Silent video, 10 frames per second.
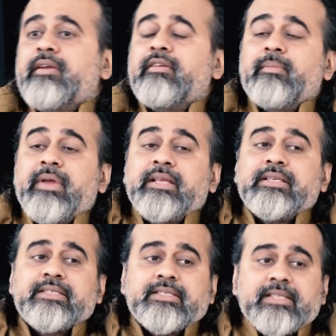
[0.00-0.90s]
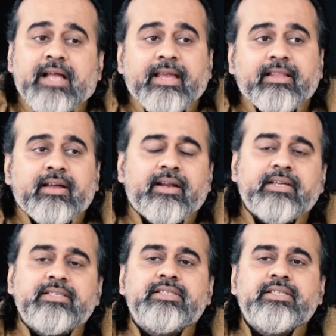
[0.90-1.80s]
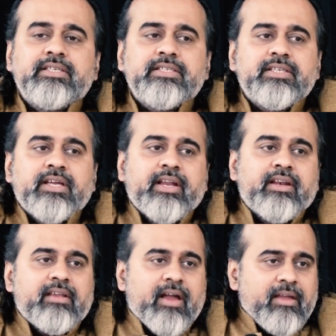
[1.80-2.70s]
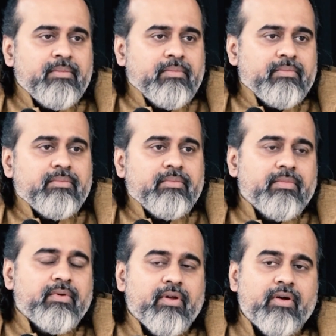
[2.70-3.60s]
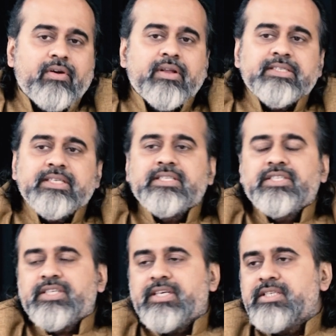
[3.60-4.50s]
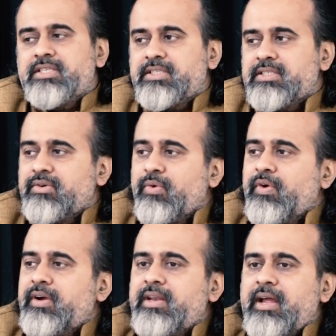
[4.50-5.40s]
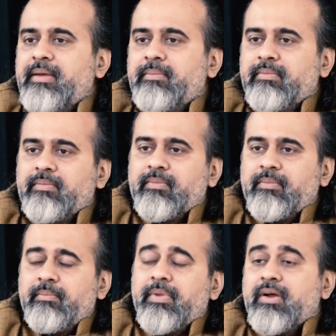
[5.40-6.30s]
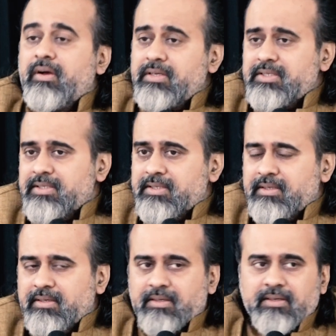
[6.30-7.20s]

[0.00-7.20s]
It remains neither unchanging in time nor does it change over time because